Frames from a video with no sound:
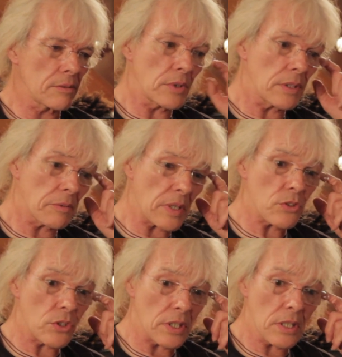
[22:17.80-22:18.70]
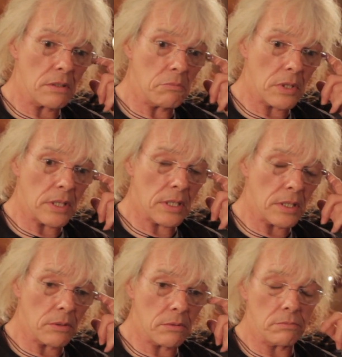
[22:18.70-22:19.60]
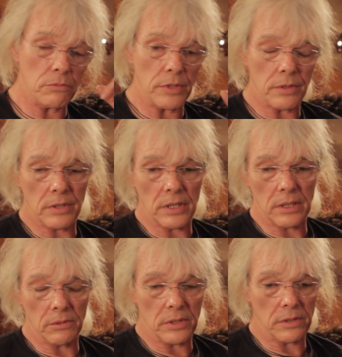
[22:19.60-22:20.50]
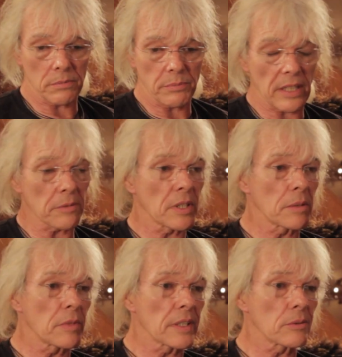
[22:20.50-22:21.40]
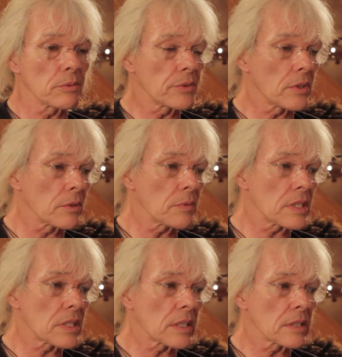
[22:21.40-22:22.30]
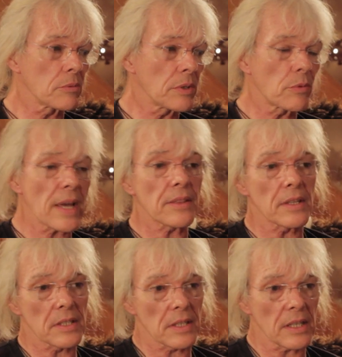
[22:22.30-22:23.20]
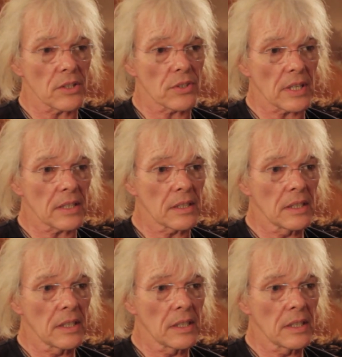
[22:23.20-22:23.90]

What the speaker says: We eventually, with pal of mine Michael Dodd, we ran the stage then,